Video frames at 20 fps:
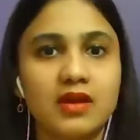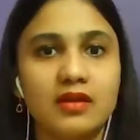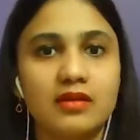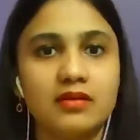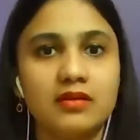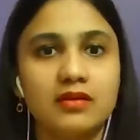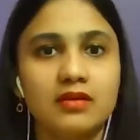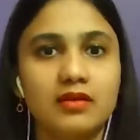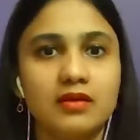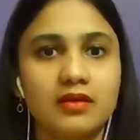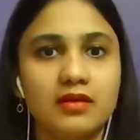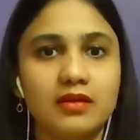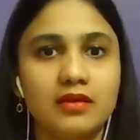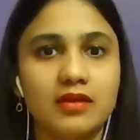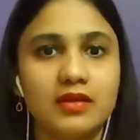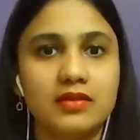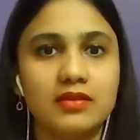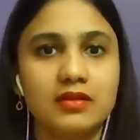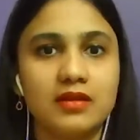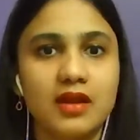started
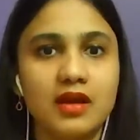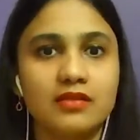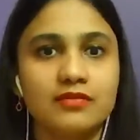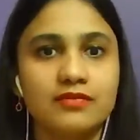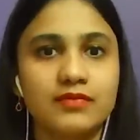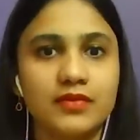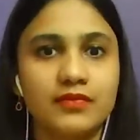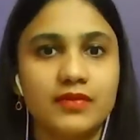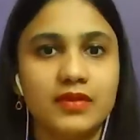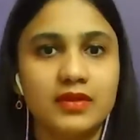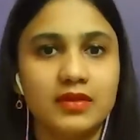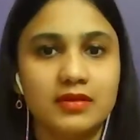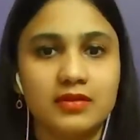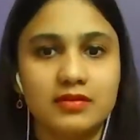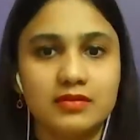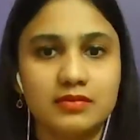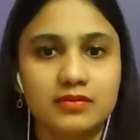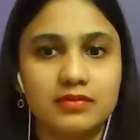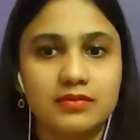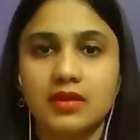in the last 50
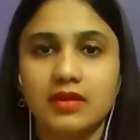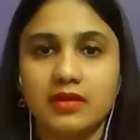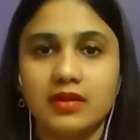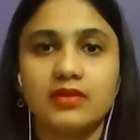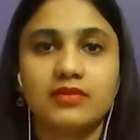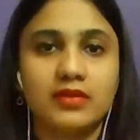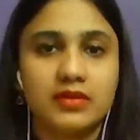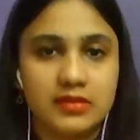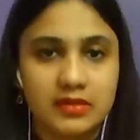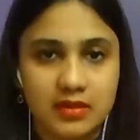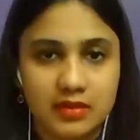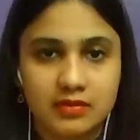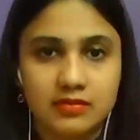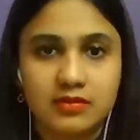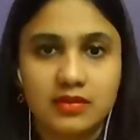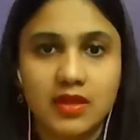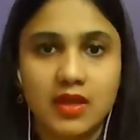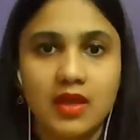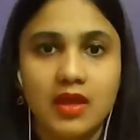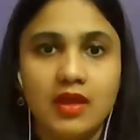years.
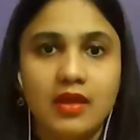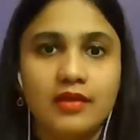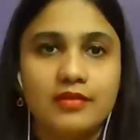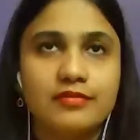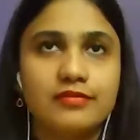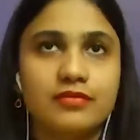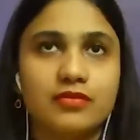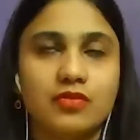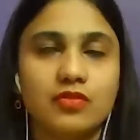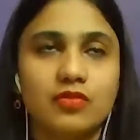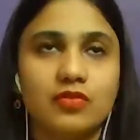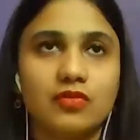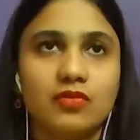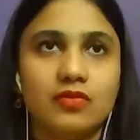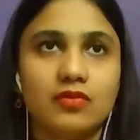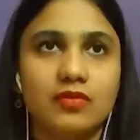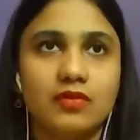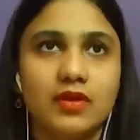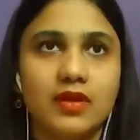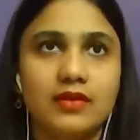Nakshatras.
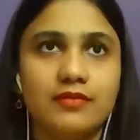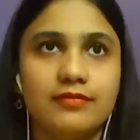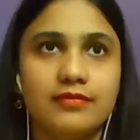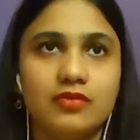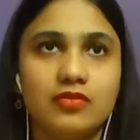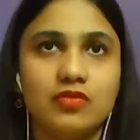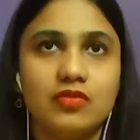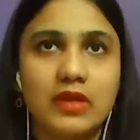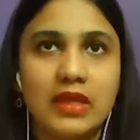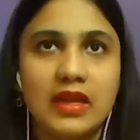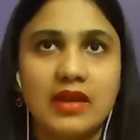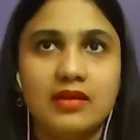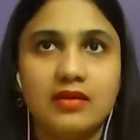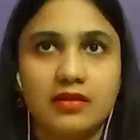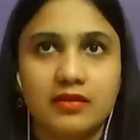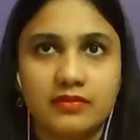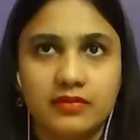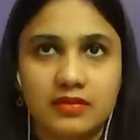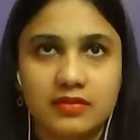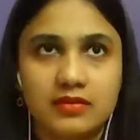So if you look
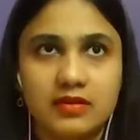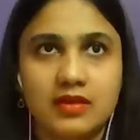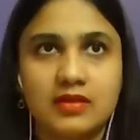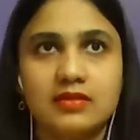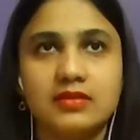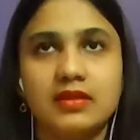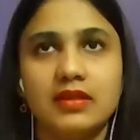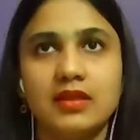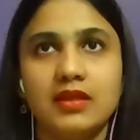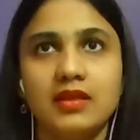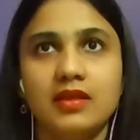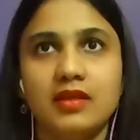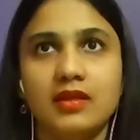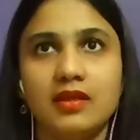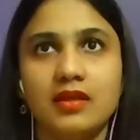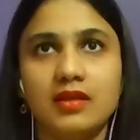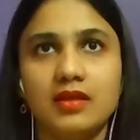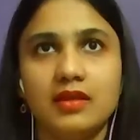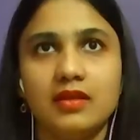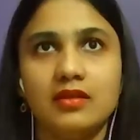at nakshatras,
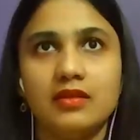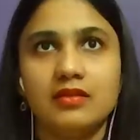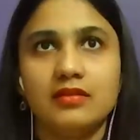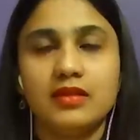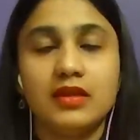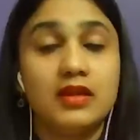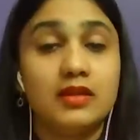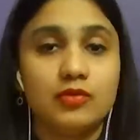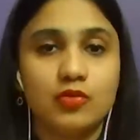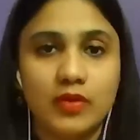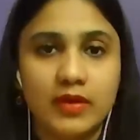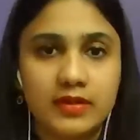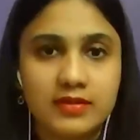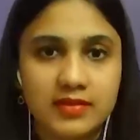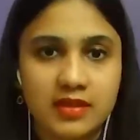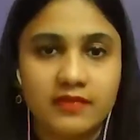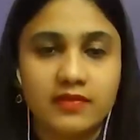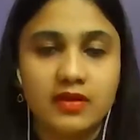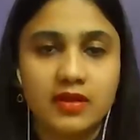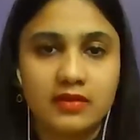there are
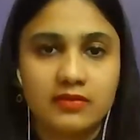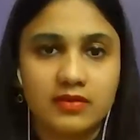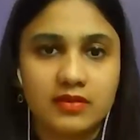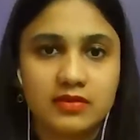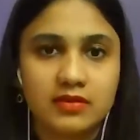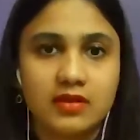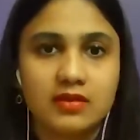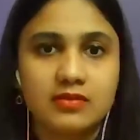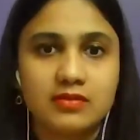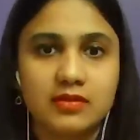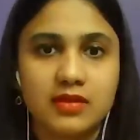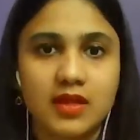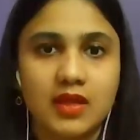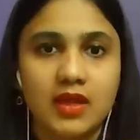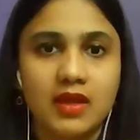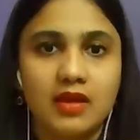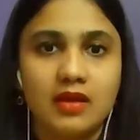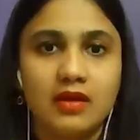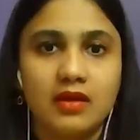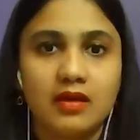27 nakshatras.
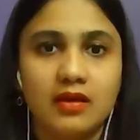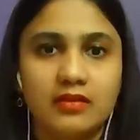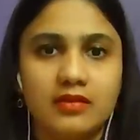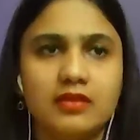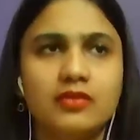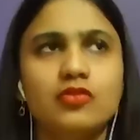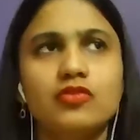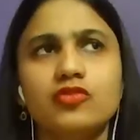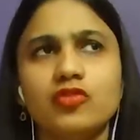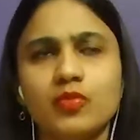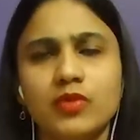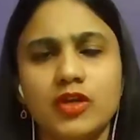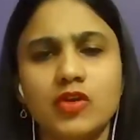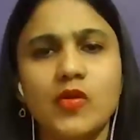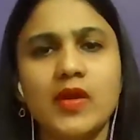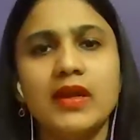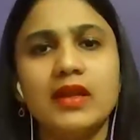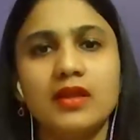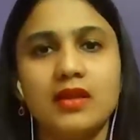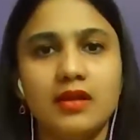There used to
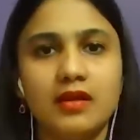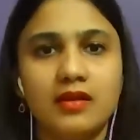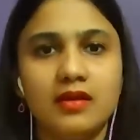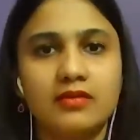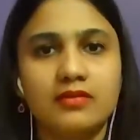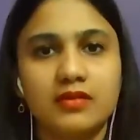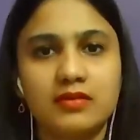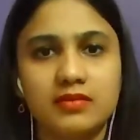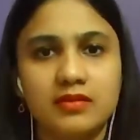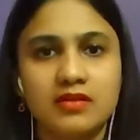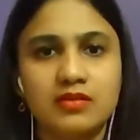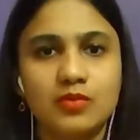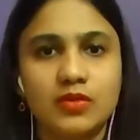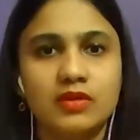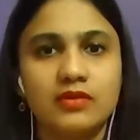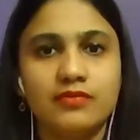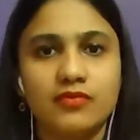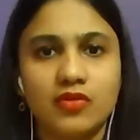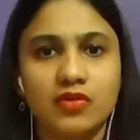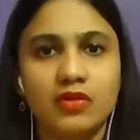be 28
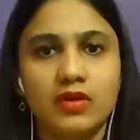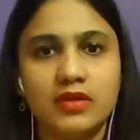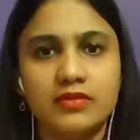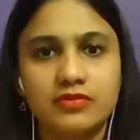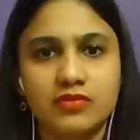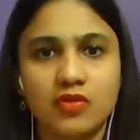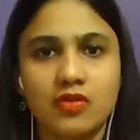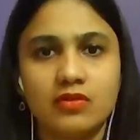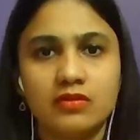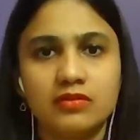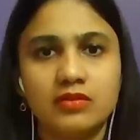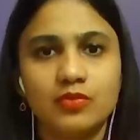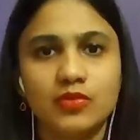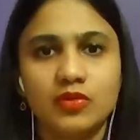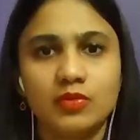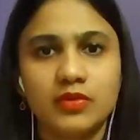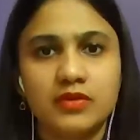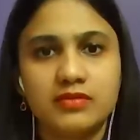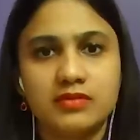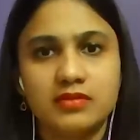nakshatras, but for
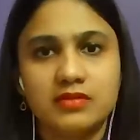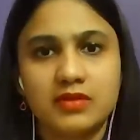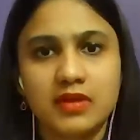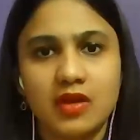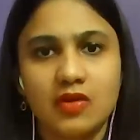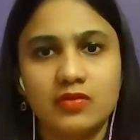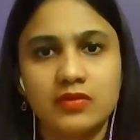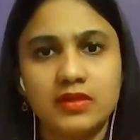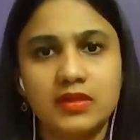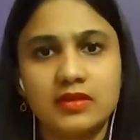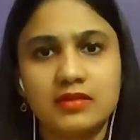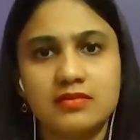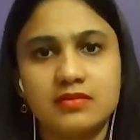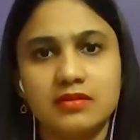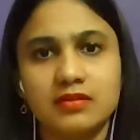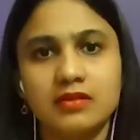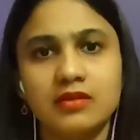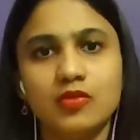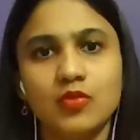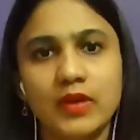astrology purposes now they
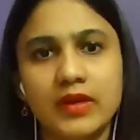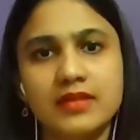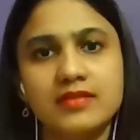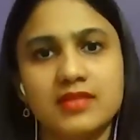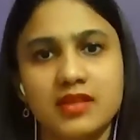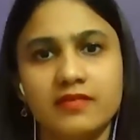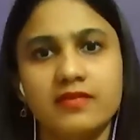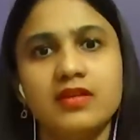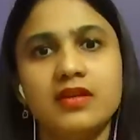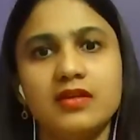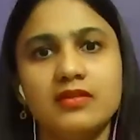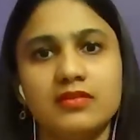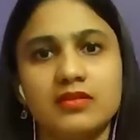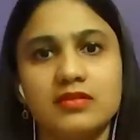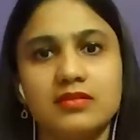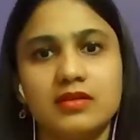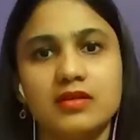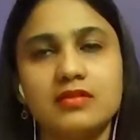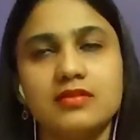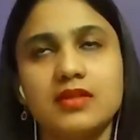consider 27
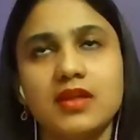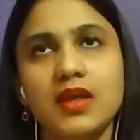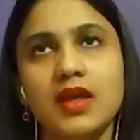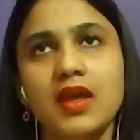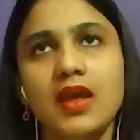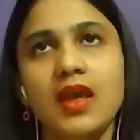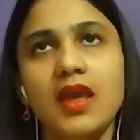nakshatras.